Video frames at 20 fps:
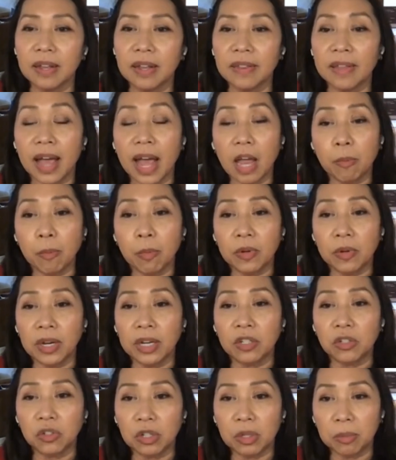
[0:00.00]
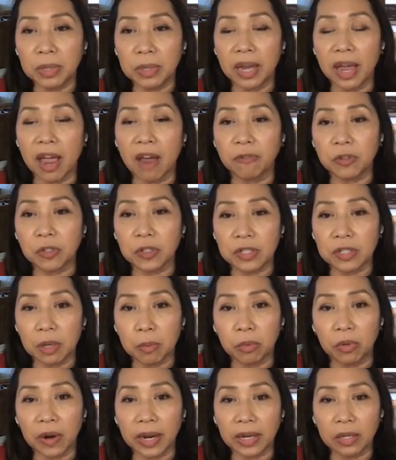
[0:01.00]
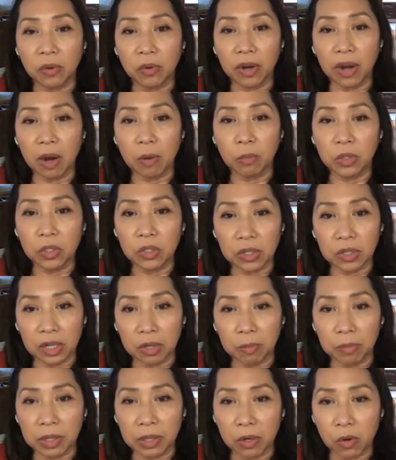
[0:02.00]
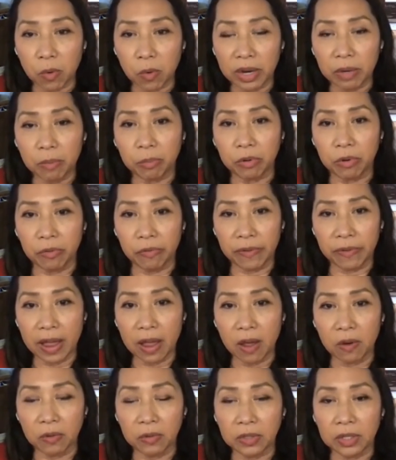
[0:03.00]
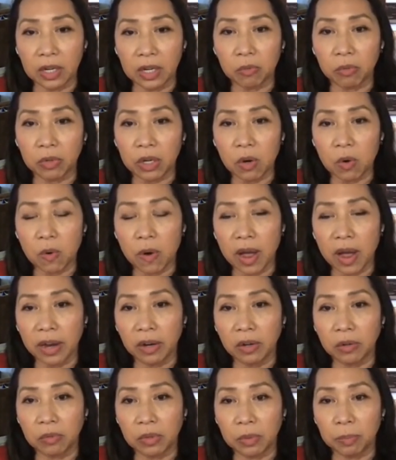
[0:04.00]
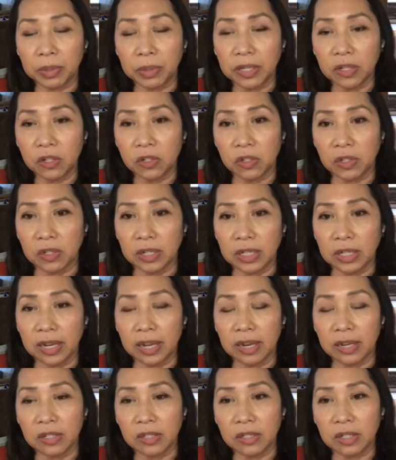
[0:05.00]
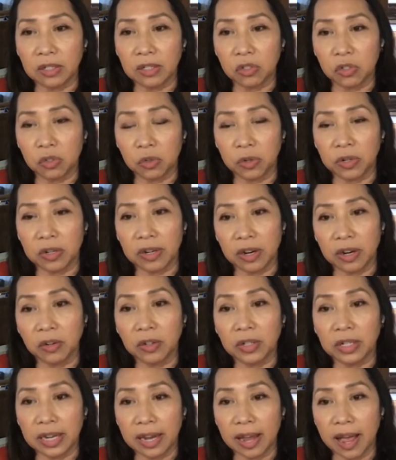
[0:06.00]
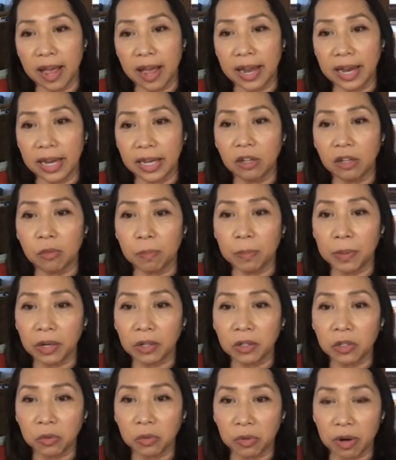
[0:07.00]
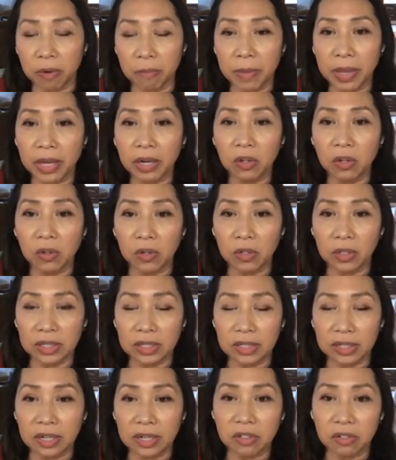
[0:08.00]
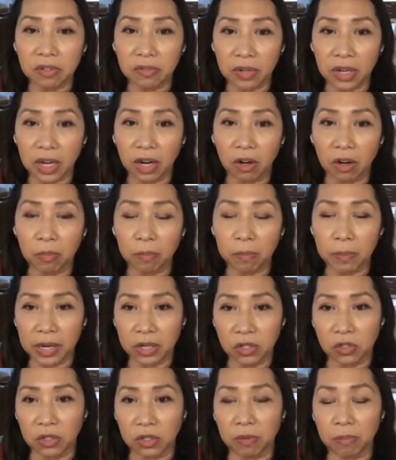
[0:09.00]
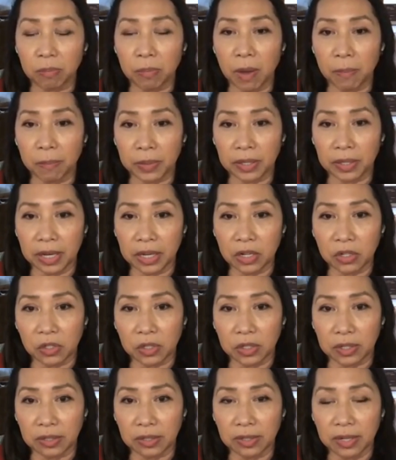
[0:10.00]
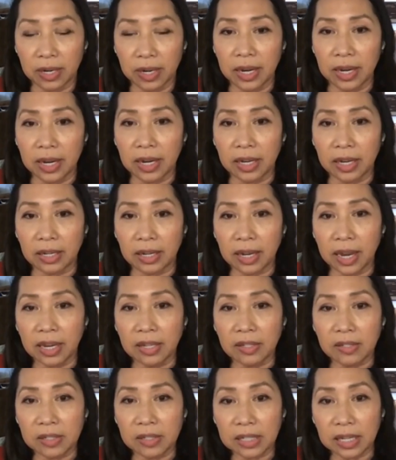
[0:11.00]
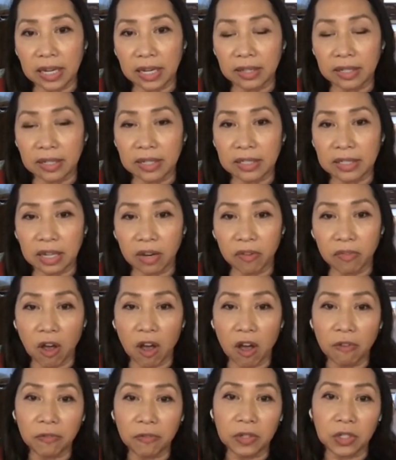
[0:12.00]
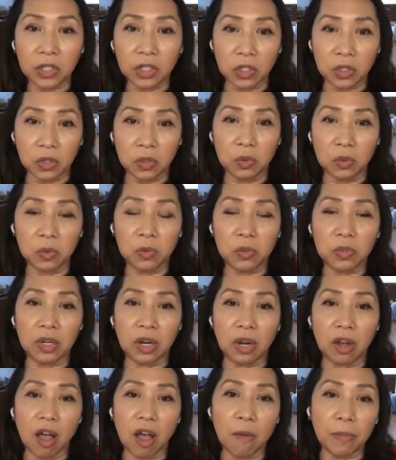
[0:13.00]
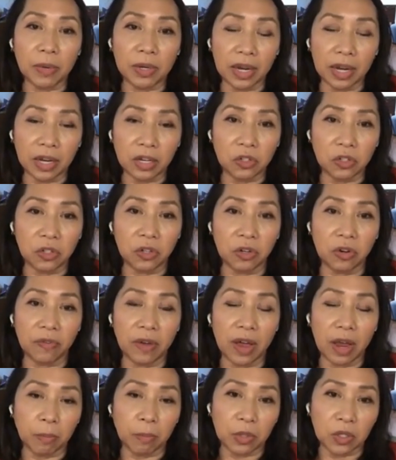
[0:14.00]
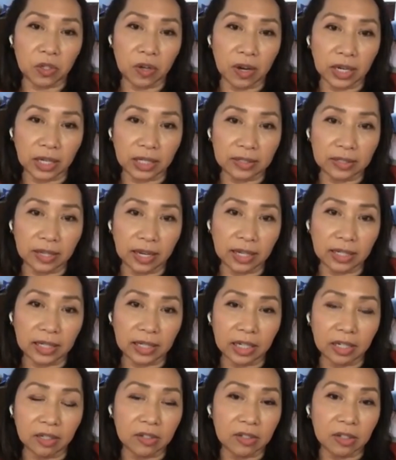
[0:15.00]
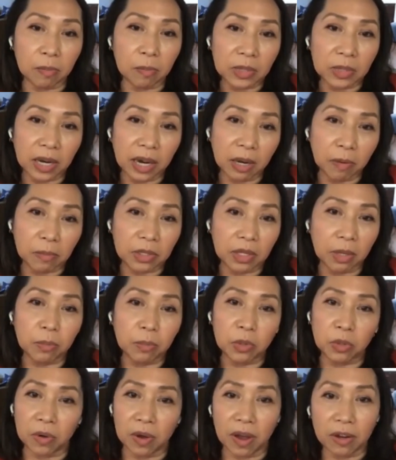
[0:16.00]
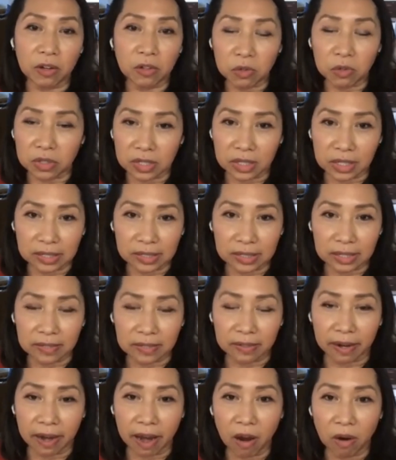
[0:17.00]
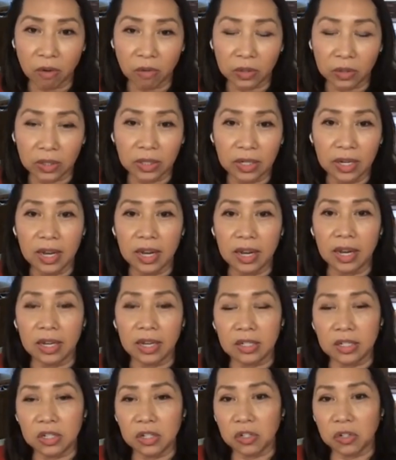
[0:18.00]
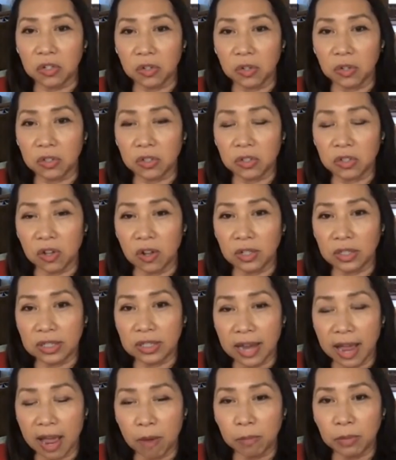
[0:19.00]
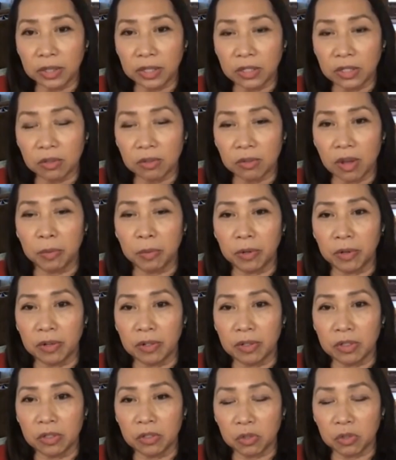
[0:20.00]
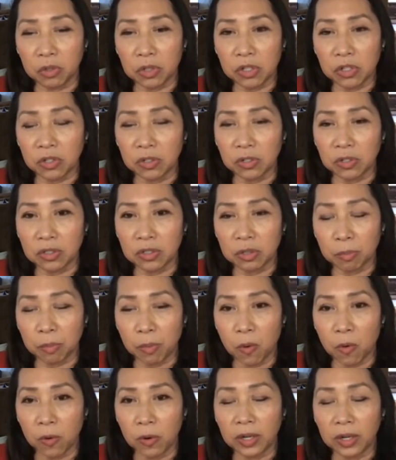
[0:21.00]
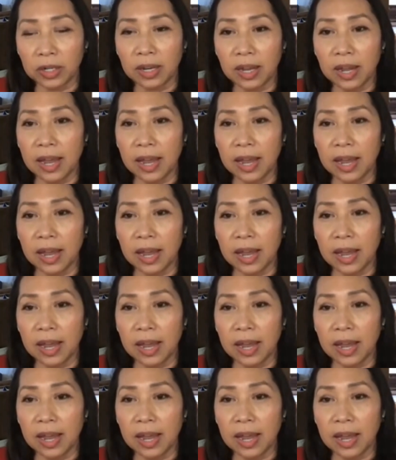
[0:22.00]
The hyponatremia after subarachnoid hemorrhage can be quite profound and require repletion that is extraordinarily high compared to our medical intensive care patient population. In cases like this, I've often used a combination of hypertonic saline, sometimes up to 100 cc's an hour, additional salt tablets per nutritional support,